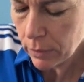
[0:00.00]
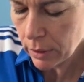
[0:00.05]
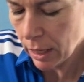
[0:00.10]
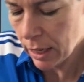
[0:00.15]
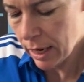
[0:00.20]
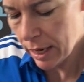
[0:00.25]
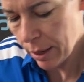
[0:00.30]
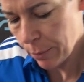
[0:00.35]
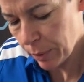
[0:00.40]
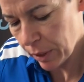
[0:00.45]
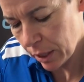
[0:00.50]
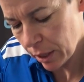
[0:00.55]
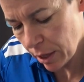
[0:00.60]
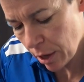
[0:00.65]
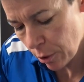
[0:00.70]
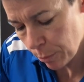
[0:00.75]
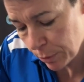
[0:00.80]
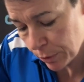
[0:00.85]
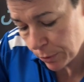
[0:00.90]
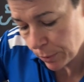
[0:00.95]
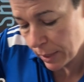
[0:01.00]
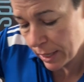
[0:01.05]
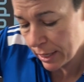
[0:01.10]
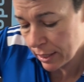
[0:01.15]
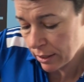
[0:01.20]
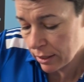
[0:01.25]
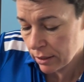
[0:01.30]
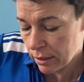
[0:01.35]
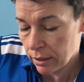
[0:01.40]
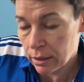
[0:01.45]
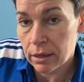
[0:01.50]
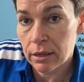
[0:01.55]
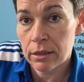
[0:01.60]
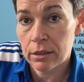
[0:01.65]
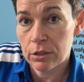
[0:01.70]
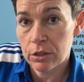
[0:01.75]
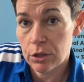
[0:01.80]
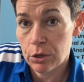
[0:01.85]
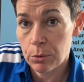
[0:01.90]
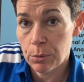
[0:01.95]
And then we're going to go between
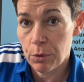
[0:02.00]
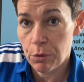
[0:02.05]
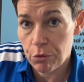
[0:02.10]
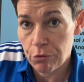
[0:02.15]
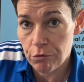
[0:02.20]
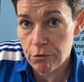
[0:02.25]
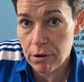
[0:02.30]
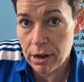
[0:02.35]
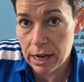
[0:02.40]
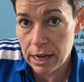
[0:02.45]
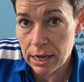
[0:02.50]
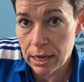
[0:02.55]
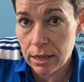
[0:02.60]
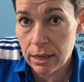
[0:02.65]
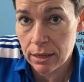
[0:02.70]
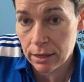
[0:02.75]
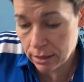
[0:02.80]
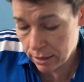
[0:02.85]
2 and 3.